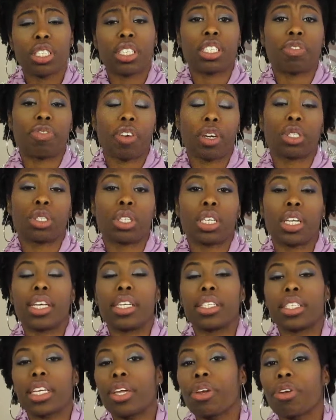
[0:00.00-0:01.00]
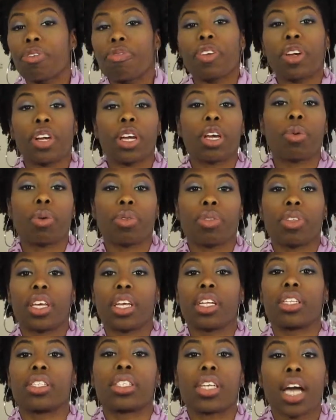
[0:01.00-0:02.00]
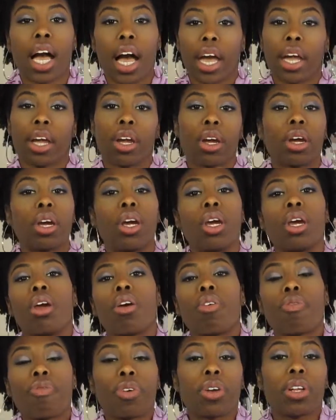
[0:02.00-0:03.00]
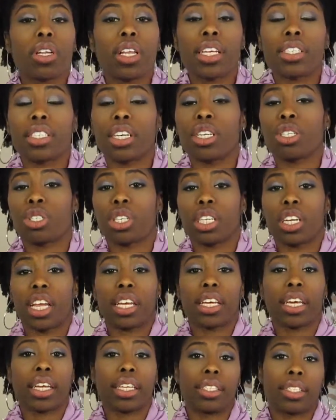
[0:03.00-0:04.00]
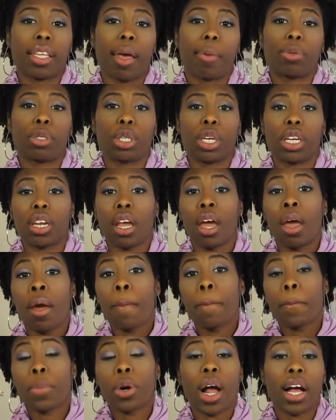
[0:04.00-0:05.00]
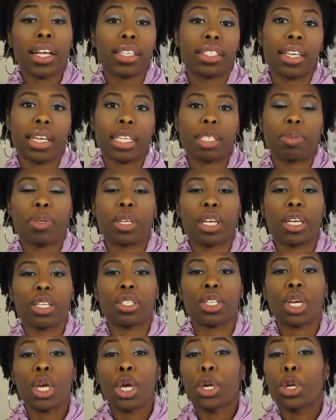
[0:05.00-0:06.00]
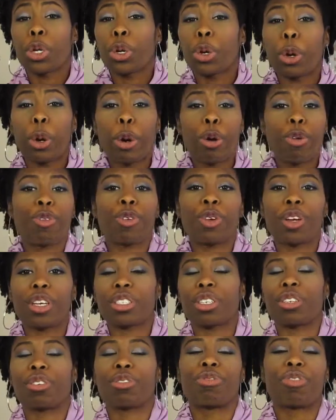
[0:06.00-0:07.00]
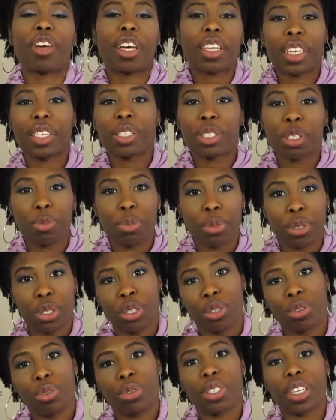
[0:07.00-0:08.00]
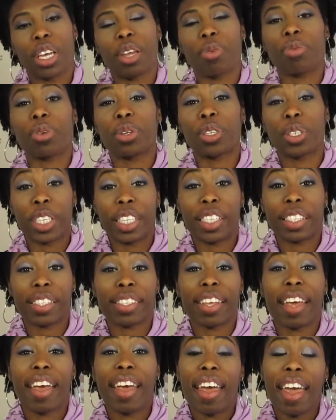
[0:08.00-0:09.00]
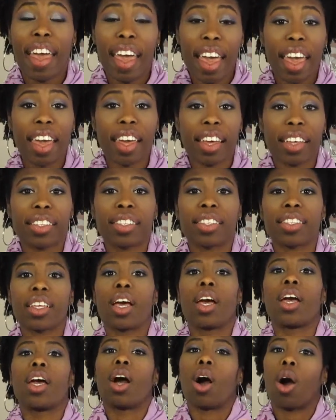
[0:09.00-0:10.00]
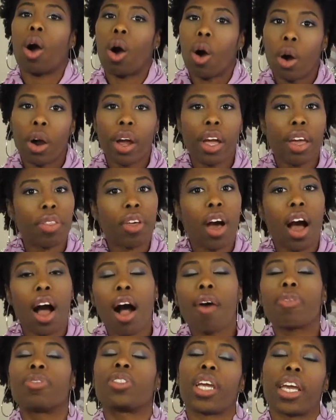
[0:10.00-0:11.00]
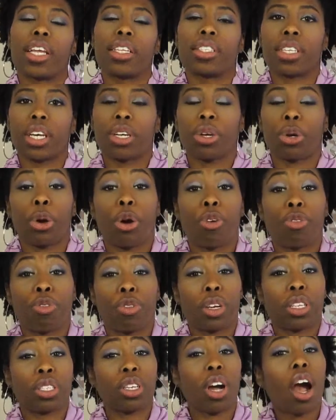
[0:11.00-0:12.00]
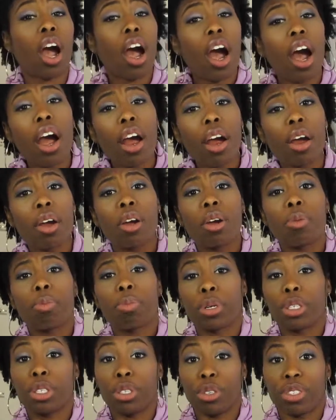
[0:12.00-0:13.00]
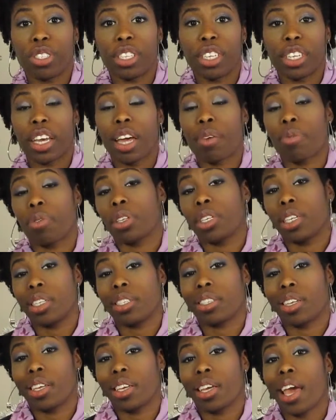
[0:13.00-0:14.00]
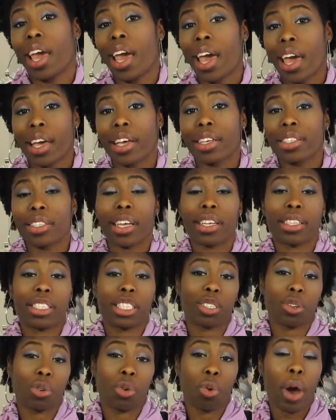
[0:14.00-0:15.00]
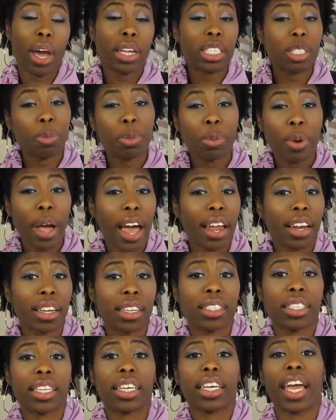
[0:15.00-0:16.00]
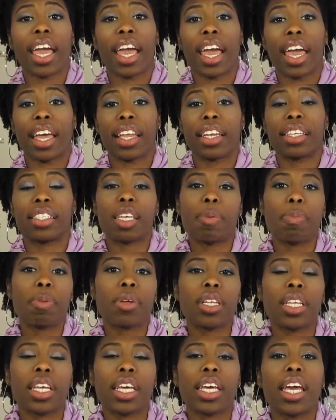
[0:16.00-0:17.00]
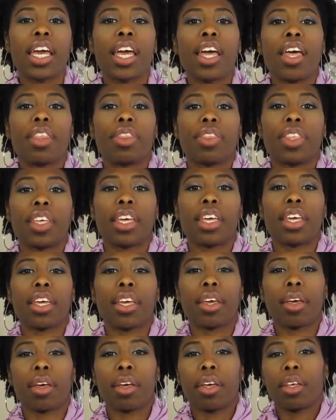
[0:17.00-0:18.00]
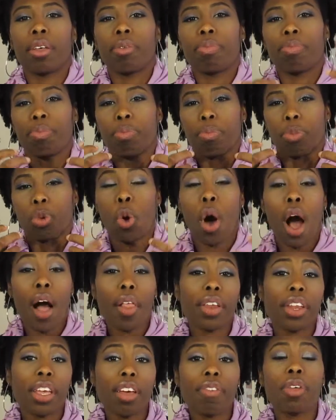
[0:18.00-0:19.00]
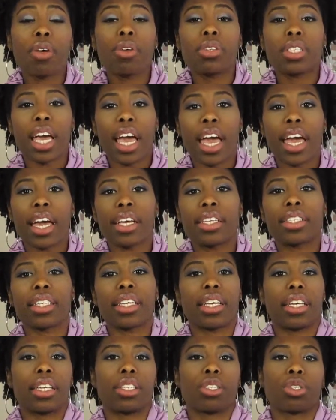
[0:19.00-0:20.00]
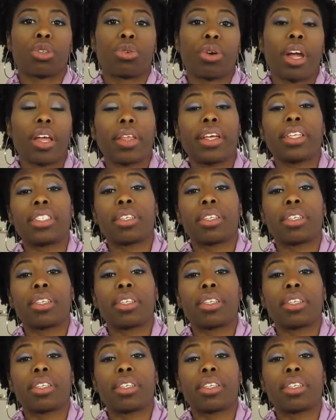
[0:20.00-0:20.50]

dysfunction is interfering with the entire fertilization and conception process because your ovaries are failing to produce and release eggs. Or in the off chance that your ovaries are producing and releasing eggs, it's quite sporadically, and typically the quality of those eggs is greatly